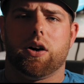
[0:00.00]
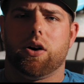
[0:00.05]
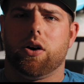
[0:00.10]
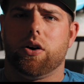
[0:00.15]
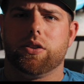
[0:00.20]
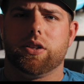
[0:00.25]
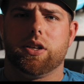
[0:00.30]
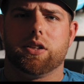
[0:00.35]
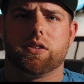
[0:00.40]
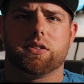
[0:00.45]

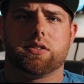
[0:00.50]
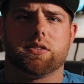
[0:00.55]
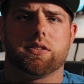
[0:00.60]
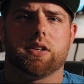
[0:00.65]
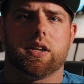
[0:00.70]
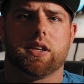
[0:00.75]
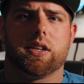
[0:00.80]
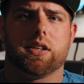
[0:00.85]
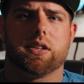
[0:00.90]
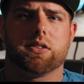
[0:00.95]
All the other
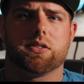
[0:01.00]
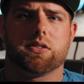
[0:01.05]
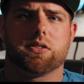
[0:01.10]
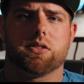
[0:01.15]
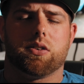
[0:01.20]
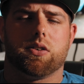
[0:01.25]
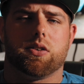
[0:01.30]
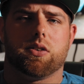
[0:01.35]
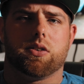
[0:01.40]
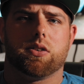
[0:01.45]
settings
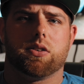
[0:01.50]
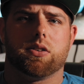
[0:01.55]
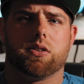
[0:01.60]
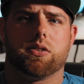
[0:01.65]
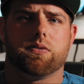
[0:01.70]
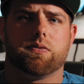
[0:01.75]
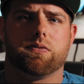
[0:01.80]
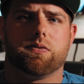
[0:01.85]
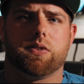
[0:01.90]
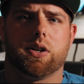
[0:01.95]
are
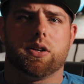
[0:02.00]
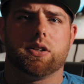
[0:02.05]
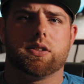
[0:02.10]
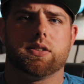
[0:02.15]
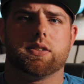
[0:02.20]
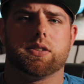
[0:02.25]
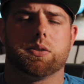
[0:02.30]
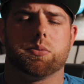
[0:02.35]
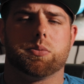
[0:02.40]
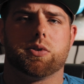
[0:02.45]
very
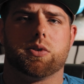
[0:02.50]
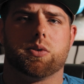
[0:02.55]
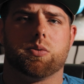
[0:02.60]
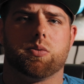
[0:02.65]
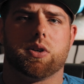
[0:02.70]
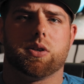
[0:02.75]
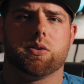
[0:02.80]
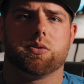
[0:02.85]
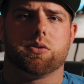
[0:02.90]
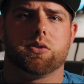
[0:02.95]
similar to
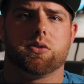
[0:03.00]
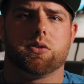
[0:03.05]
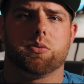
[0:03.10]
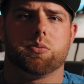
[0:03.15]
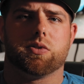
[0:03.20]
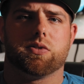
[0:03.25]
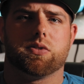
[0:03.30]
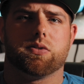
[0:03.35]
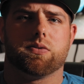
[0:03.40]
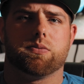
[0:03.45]
what I was
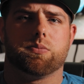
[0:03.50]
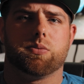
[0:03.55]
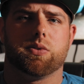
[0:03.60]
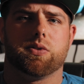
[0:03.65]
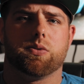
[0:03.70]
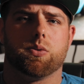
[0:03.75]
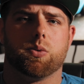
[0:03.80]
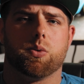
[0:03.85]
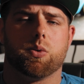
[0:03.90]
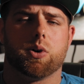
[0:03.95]
using
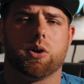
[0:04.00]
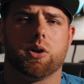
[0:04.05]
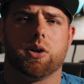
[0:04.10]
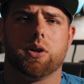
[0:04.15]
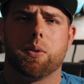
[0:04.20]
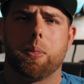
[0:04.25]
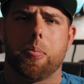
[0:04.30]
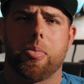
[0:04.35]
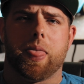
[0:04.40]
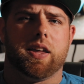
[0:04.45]
before.
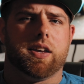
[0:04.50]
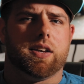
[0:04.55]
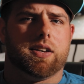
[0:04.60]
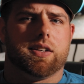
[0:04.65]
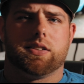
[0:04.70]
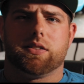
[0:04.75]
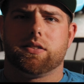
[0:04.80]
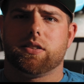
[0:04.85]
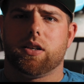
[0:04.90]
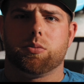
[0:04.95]

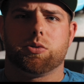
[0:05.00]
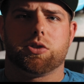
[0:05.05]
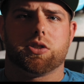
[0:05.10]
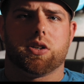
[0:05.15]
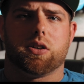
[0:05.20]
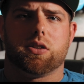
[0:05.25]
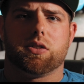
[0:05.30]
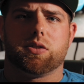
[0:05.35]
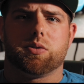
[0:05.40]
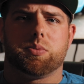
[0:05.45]
Same
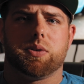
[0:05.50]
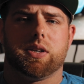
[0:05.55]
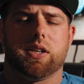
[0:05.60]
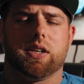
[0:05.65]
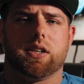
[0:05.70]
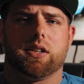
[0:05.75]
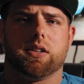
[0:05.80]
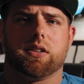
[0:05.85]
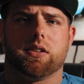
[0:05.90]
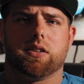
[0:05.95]
shutter
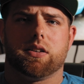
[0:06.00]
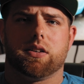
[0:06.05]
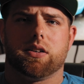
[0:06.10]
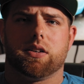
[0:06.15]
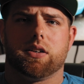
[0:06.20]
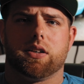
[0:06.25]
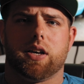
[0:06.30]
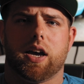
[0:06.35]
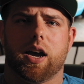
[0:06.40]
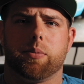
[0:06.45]
speed,
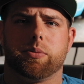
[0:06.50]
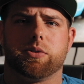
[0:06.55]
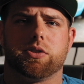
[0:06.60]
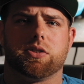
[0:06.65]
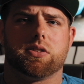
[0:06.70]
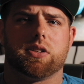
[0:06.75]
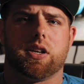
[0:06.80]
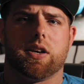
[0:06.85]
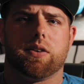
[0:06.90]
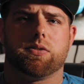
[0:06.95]

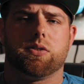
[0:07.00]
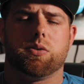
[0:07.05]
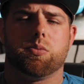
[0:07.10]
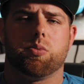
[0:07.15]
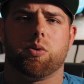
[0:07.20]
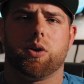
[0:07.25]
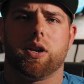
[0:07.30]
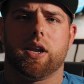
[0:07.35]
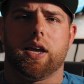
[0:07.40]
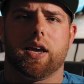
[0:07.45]
aperture's at
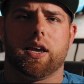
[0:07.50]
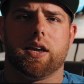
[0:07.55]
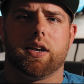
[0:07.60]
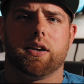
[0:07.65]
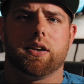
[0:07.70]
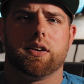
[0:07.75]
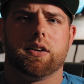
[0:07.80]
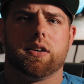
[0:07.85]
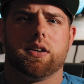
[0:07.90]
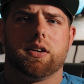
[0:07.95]
f2.8.
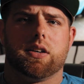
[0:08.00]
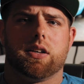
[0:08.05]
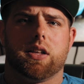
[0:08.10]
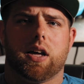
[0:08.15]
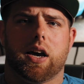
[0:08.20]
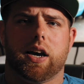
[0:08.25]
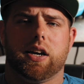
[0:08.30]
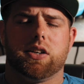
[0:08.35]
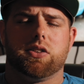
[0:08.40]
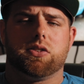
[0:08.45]

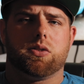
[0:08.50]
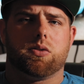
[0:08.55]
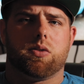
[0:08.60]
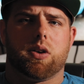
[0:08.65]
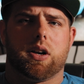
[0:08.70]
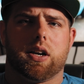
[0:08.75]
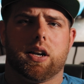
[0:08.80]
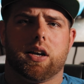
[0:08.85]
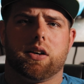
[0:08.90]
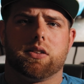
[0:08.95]
ISO
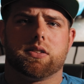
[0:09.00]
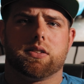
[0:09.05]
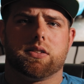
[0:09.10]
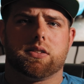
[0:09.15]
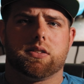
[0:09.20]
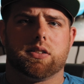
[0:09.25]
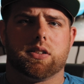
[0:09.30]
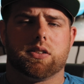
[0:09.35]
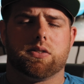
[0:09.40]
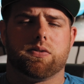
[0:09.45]
right now is at
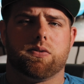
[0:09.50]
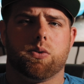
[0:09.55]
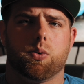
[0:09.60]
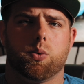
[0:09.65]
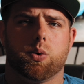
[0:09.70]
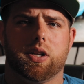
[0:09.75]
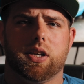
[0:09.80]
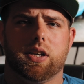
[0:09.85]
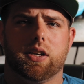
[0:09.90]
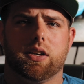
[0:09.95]

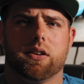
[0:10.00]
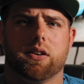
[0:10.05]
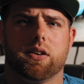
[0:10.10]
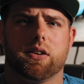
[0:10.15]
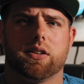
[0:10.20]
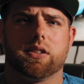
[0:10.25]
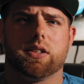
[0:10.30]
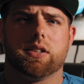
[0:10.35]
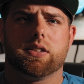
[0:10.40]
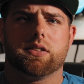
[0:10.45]
640
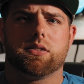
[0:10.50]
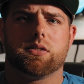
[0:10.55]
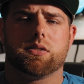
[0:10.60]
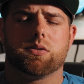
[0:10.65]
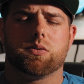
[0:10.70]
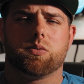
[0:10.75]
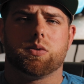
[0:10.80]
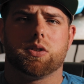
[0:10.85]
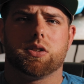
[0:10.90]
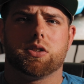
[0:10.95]
on this,
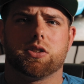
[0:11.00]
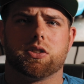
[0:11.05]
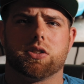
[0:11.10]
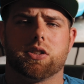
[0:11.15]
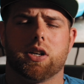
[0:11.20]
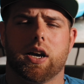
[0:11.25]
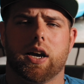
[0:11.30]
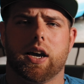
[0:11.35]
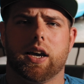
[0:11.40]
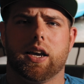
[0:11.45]
which
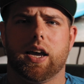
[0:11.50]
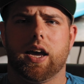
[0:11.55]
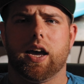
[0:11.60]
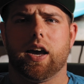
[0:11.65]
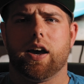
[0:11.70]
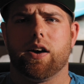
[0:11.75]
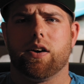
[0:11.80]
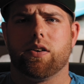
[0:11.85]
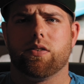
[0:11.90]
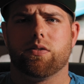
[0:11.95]
I
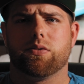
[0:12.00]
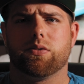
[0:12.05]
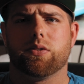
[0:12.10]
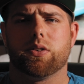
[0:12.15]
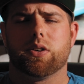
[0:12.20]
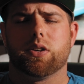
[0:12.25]
have